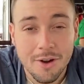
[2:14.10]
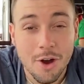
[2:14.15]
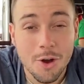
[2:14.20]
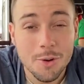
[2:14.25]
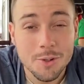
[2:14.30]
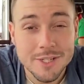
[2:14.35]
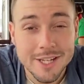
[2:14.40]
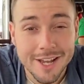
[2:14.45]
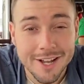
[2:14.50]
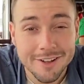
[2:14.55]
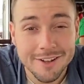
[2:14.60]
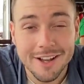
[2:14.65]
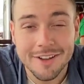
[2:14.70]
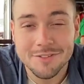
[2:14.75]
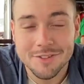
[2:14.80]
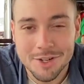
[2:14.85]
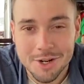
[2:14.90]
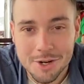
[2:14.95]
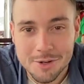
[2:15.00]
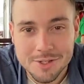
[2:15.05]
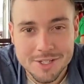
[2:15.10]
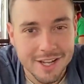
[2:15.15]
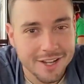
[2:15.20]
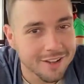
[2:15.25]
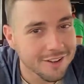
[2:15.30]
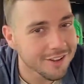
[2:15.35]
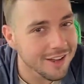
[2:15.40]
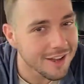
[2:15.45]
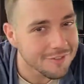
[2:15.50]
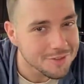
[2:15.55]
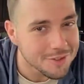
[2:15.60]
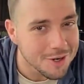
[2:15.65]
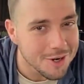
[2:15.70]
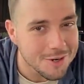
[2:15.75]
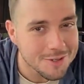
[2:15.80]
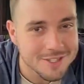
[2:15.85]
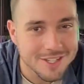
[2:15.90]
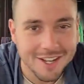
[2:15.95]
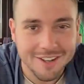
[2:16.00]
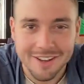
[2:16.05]
Hotel after hotel after
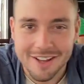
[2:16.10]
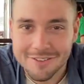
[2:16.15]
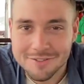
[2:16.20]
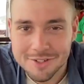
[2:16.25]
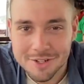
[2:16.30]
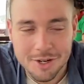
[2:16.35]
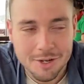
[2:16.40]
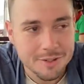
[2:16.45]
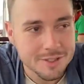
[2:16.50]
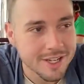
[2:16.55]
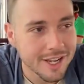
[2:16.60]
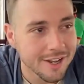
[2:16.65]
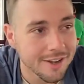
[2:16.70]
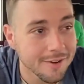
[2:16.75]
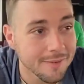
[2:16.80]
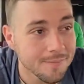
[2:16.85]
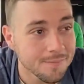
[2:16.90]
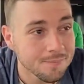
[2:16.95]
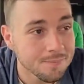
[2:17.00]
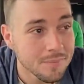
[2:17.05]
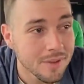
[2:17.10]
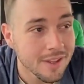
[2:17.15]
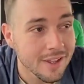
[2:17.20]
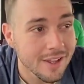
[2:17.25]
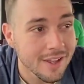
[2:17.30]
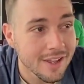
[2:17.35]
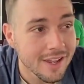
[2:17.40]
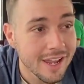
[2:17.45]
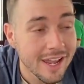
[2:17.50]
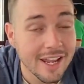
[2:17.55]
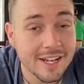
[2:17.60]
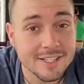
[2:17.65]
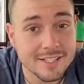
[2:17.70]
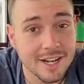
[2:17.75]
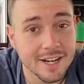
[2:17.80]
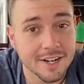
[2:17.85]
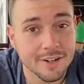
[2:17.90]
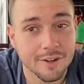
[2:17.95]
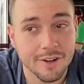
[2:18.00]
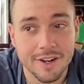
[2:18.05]
hotel after hotel. It's
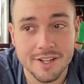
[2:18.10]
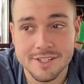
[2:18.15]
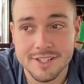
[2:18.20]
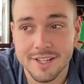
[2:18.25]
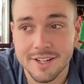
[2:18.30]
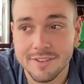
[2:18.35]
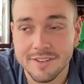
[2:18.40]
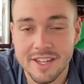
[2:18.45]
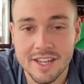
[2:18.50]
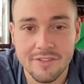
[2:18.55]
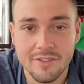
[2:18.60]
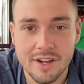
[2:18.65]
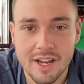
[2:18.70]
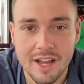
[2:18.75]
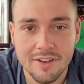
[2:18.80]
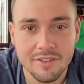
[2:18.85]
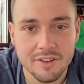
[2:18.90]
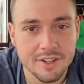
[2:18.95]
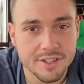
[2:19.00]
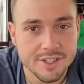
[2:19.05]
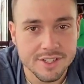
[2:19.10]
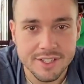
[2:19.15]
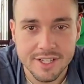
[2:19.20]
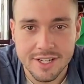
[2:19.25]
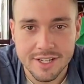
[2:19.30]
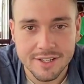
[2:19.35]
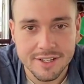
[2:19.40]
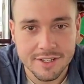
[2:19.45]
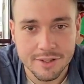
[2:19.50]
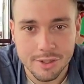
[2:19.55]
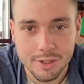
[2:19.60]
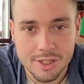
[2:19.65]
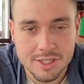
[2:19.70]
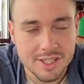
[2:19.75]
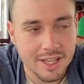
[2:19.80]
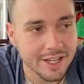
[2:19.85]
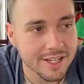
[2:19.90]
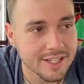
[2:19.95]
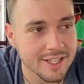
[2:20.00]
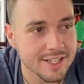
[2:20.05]
kind of crazy. They even have a city that
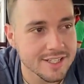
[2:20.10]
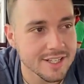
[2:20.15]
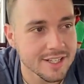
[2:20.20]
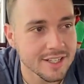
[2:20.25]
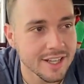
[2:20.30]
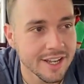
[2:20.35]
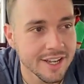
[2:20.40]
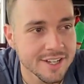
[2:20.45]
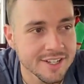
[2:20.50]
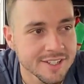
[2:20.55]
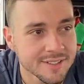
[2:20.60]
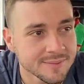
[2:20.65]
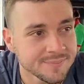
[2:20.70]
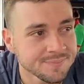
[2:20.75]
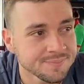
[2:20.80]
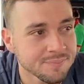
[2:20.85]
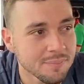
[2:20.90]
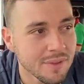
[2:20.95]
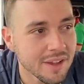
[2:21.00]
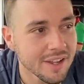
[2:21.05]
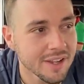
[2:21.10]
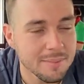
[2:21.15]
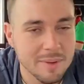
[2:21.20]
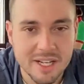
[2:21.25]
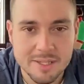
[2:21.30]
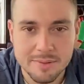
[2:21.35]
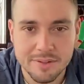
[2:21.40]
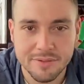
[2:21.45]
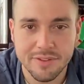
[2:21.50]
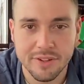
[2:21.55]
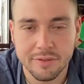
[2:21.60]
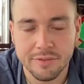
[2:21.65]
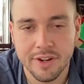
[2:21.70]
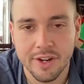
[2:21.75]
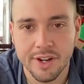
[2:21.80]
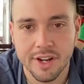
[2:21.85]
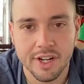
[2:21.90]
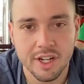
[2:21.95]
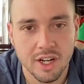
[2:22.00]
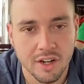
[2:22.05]
looks like Disneyland. It makes me feel
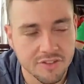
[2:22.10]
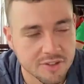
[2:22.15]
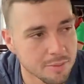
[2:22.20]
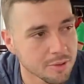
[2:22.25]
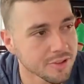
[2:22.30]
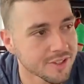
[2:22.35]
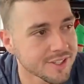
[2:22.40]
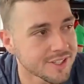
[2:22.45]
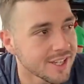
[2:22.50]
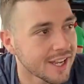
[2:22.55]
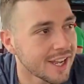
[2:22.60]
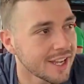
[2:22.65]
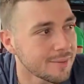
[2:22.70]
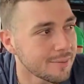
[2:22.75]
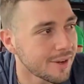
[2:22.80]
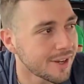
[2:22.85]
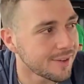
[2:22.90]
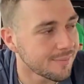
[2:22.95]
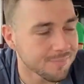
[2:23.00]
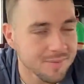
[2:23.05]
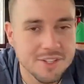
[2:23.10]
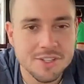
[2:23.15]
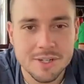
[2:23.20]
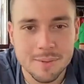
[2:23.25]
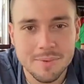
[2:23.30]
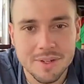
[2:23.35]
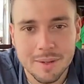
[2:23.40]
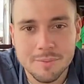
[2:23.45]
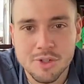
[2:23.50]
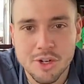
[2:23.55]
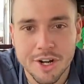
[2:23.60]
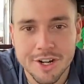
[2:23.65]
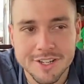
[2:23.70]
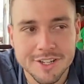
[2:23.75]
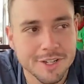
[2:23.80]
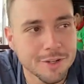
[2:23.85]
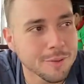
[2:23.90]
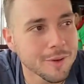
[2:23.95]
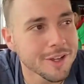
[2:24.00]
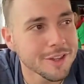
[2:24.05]
very uncomfortable inside, but it's something I'm trying
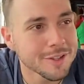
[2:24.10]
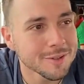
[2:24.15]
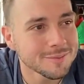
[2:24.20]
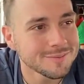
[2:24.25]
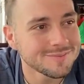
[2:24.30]
to deal with.